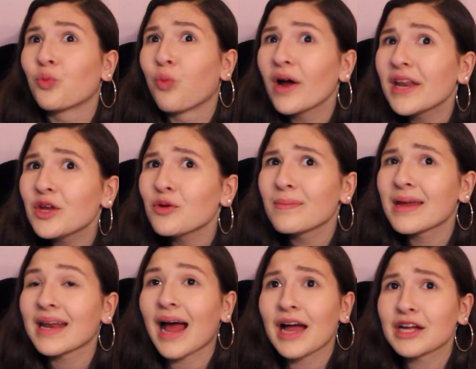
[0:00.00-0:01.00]
what do you
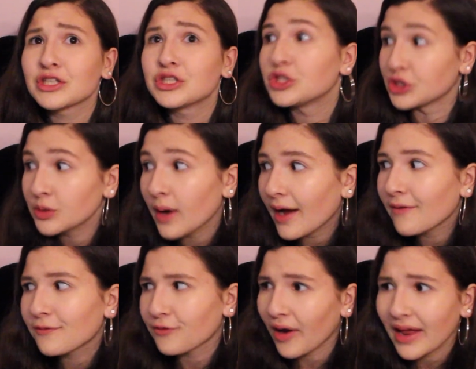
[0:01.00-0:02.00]
mean? I do
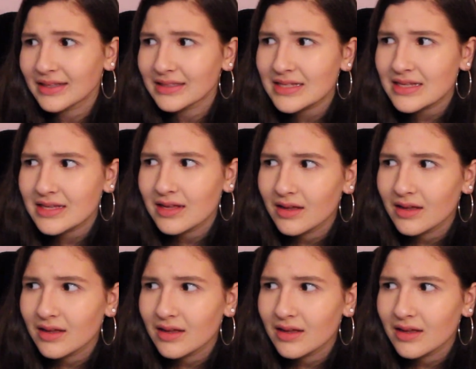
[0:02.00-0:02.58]
have friends.